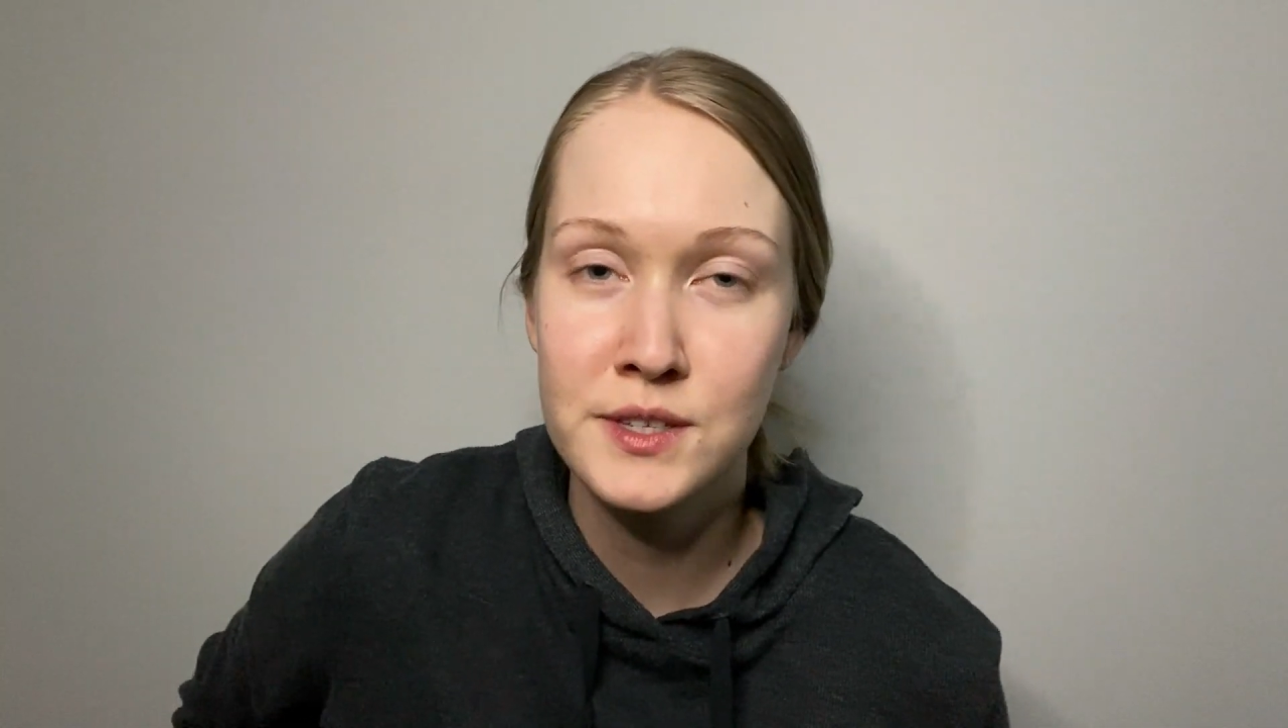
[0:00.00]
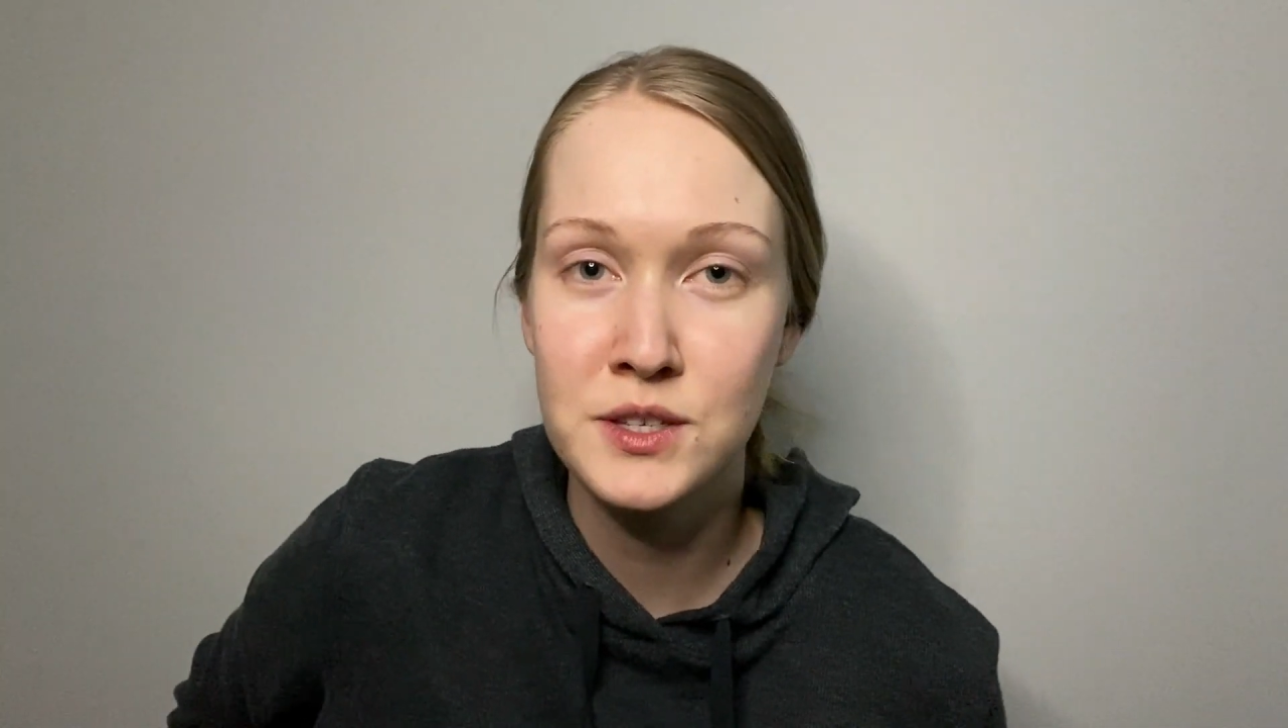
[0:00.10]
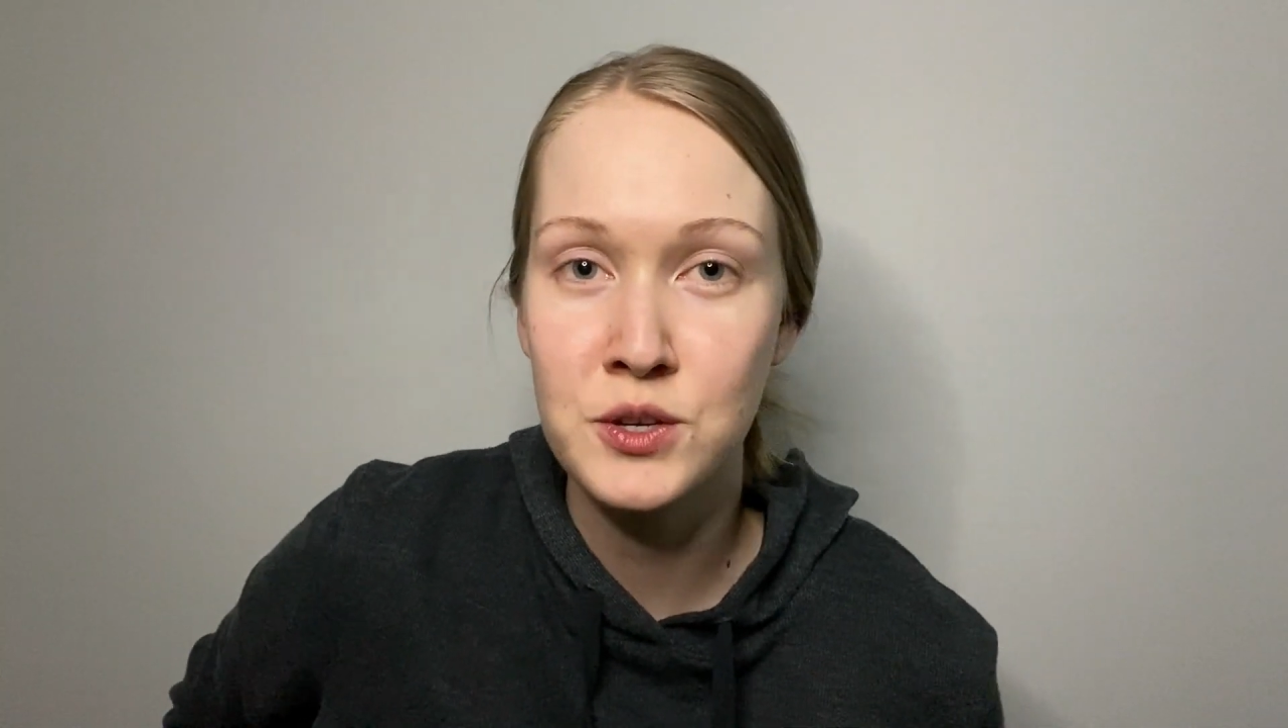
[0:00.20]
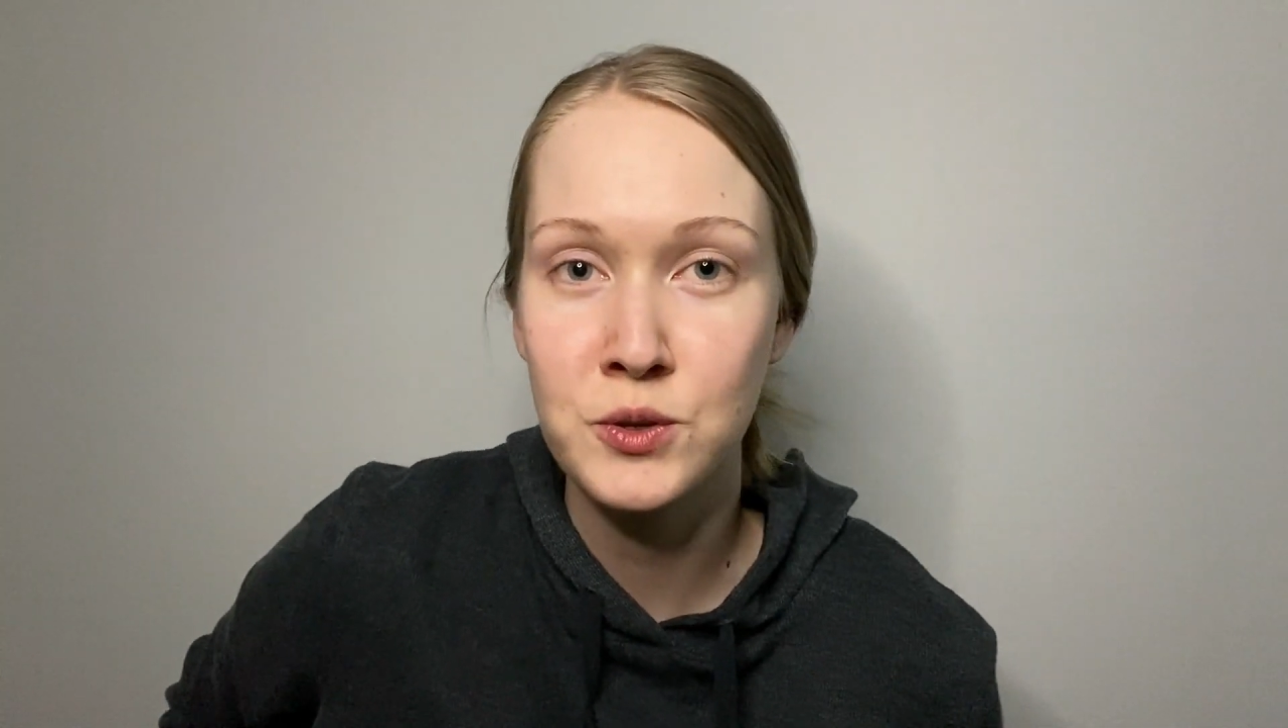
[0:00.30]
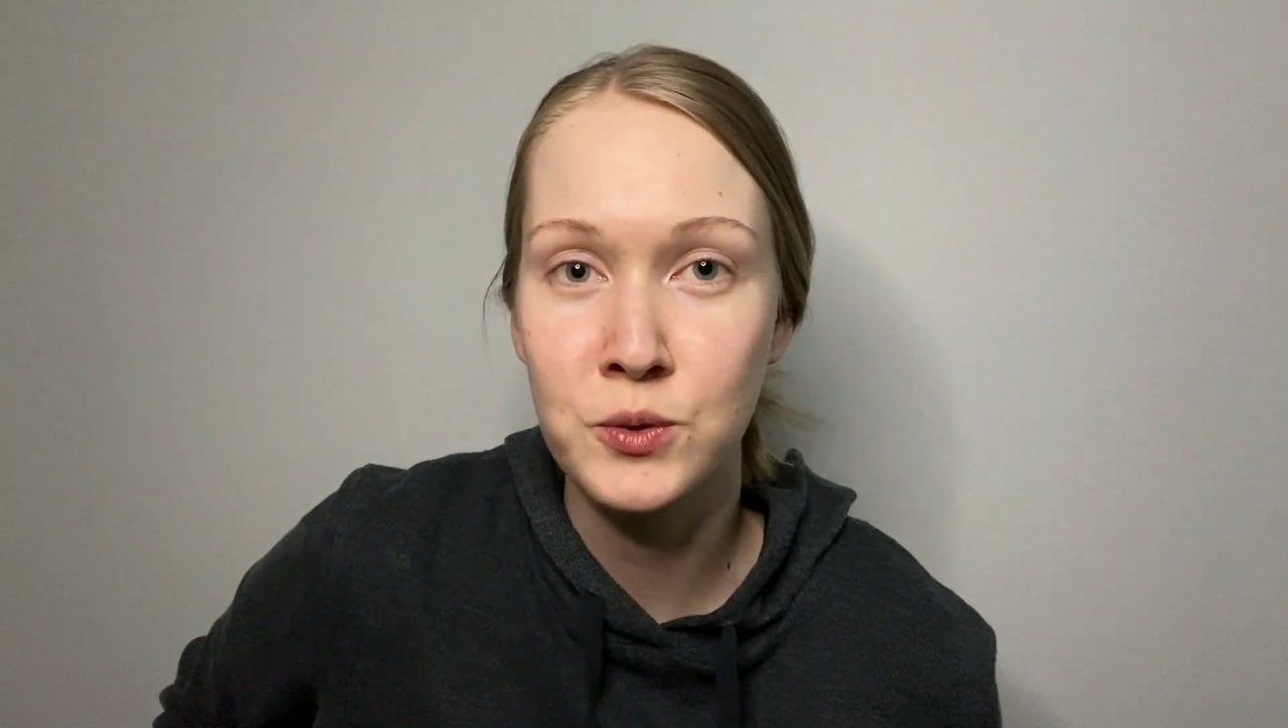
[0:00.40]

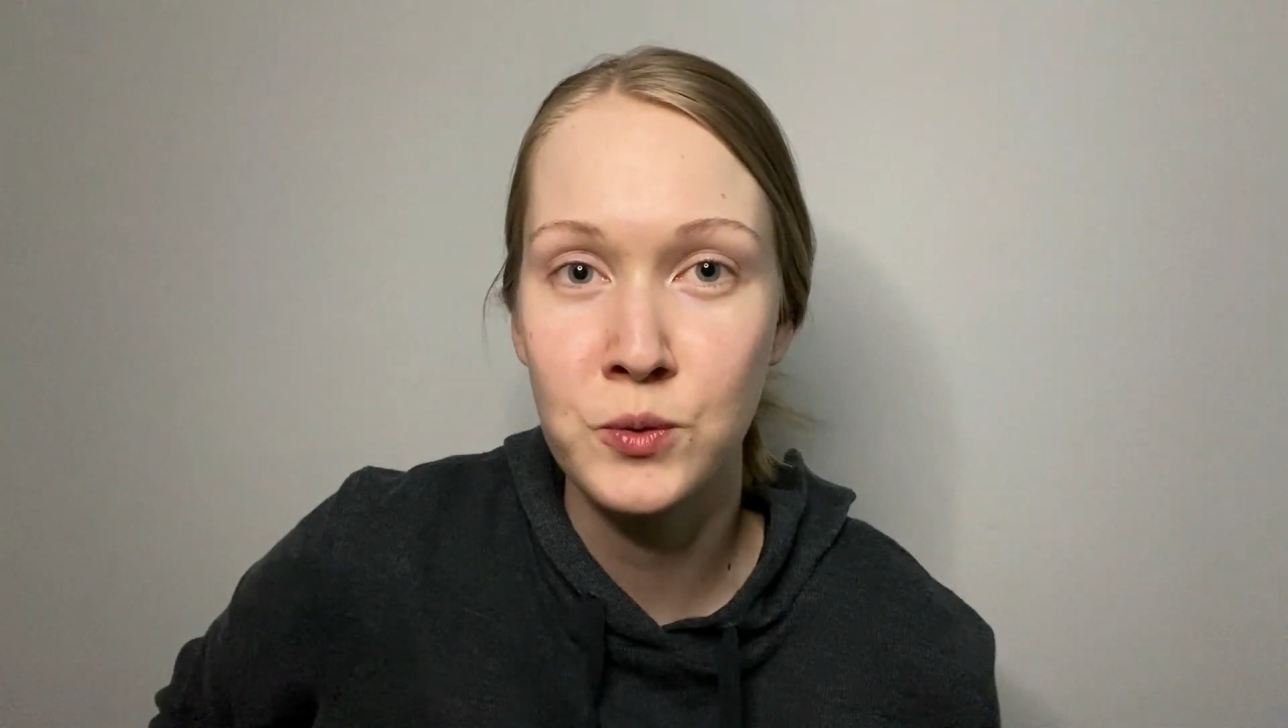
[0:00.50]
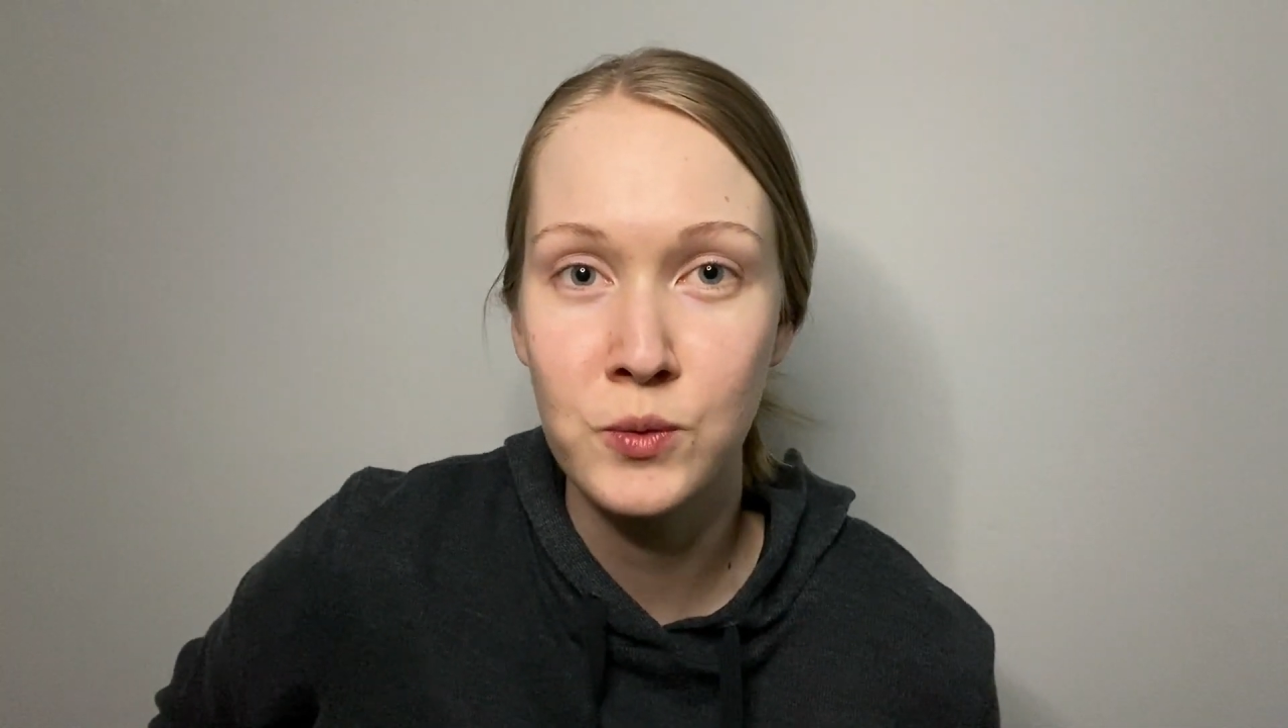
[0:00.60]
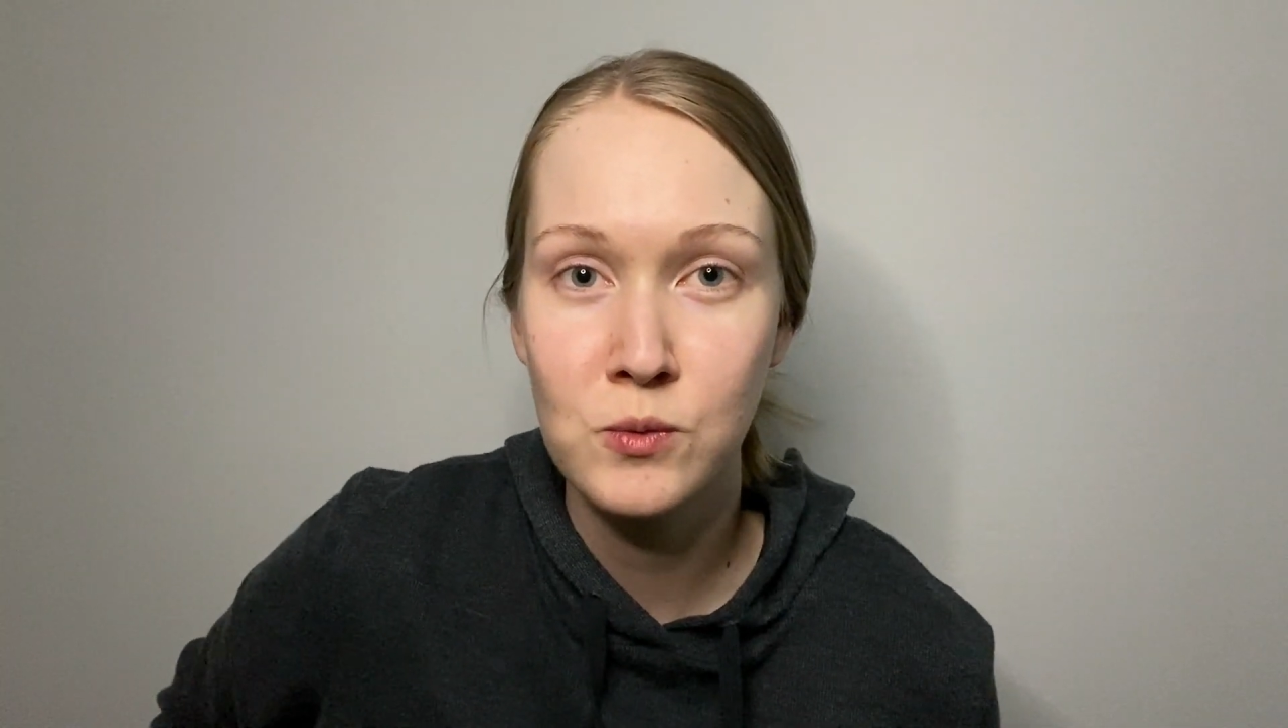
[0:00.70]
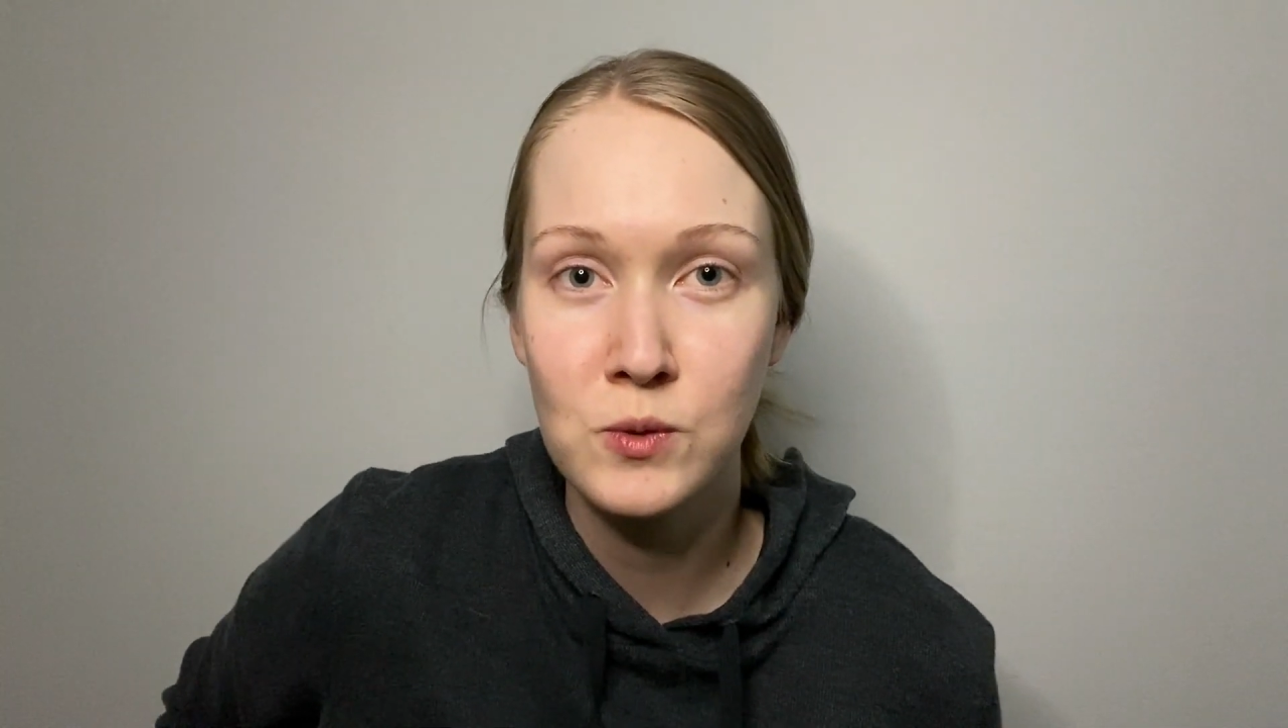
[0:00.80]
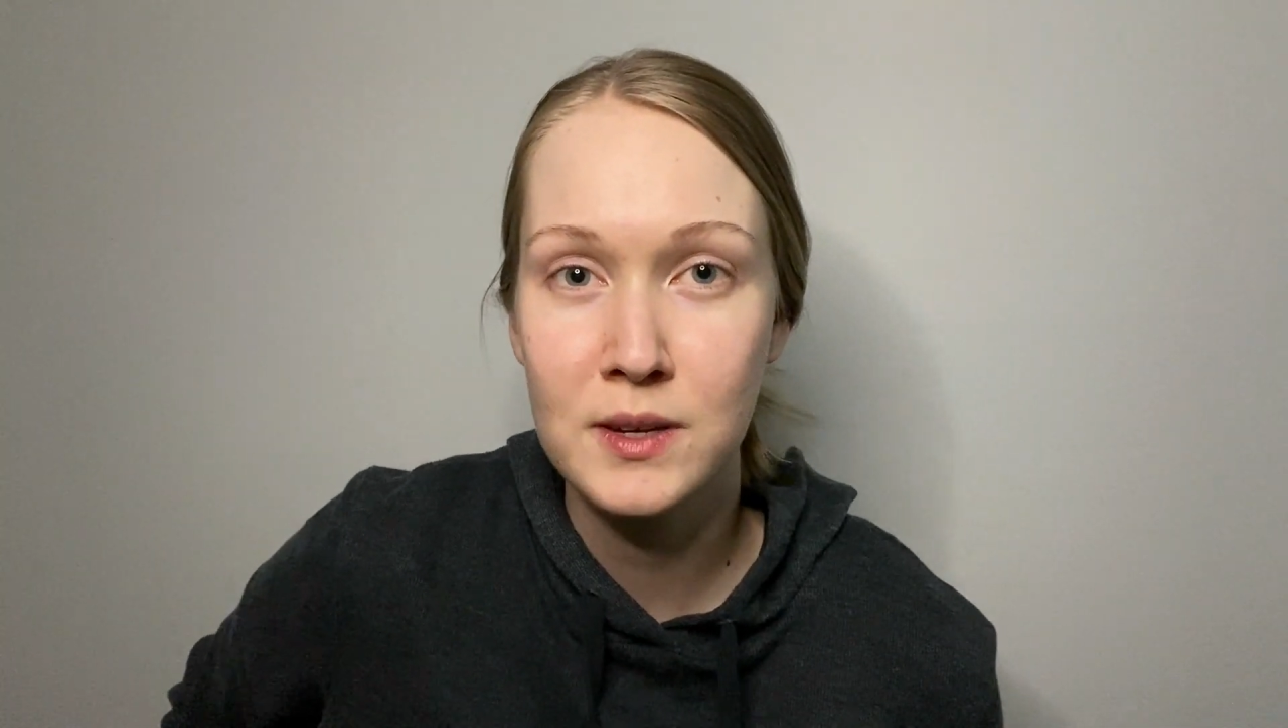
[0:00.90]

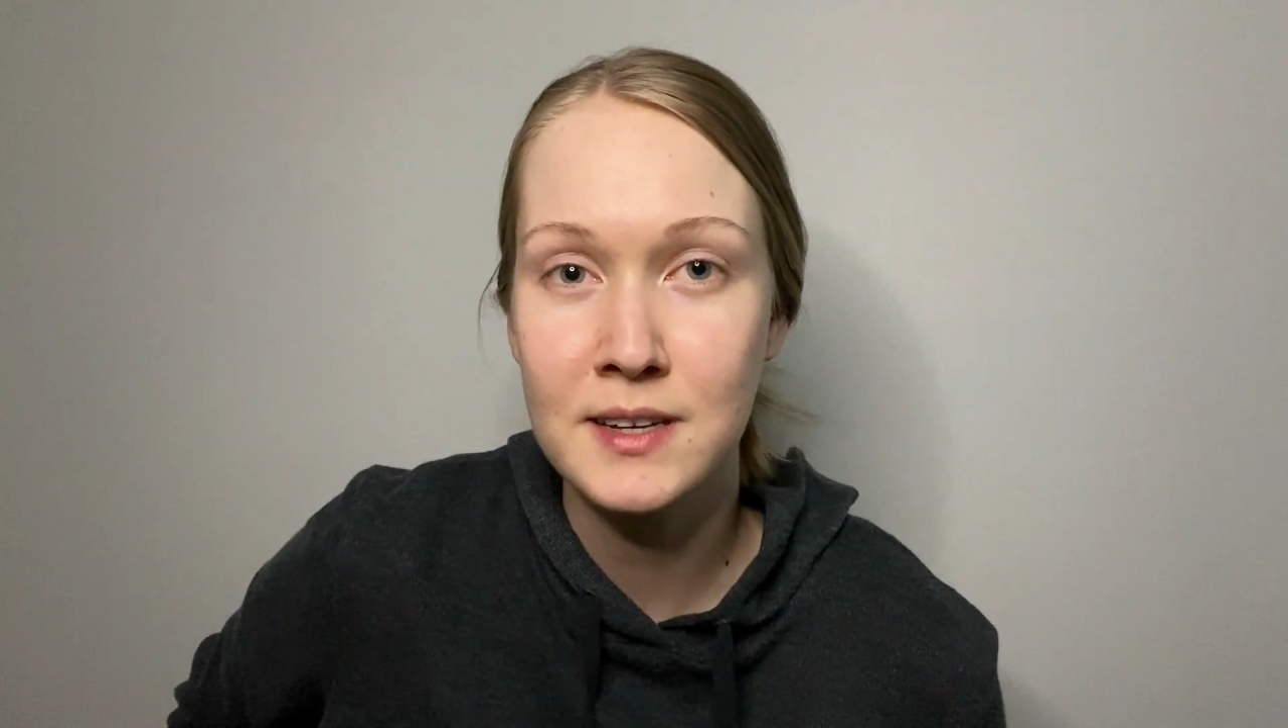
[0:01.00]
to